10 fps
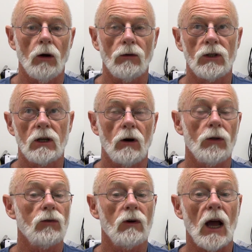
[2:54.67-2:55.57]

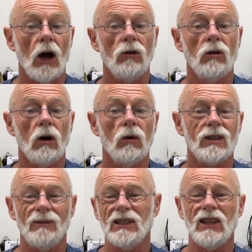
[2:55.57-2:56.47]
030 goggles,
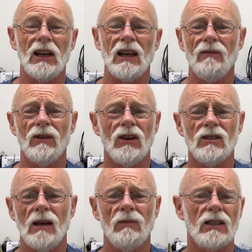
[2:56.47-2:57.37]
and I'm still in love with those
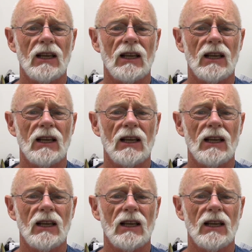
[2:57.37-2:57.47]
damn things.